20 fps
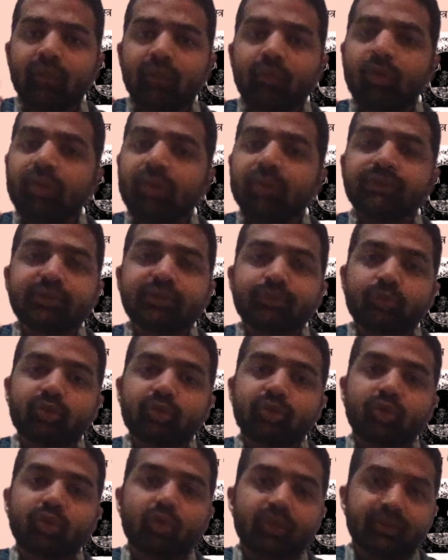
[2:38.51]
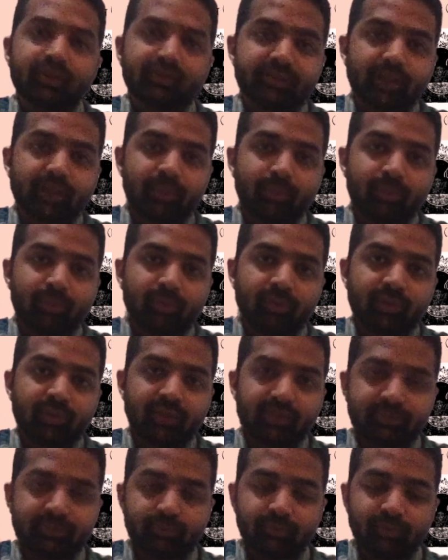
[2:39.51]
What does this book all describe about?
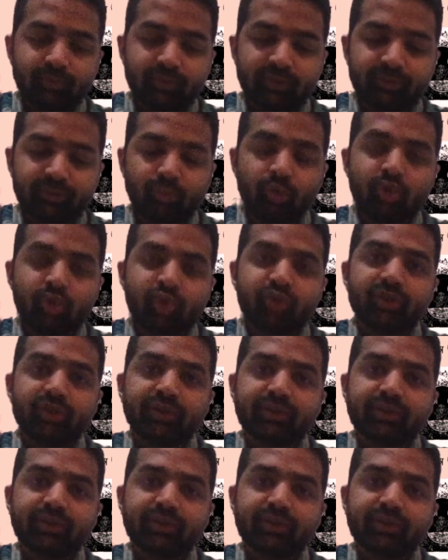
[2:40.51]
These books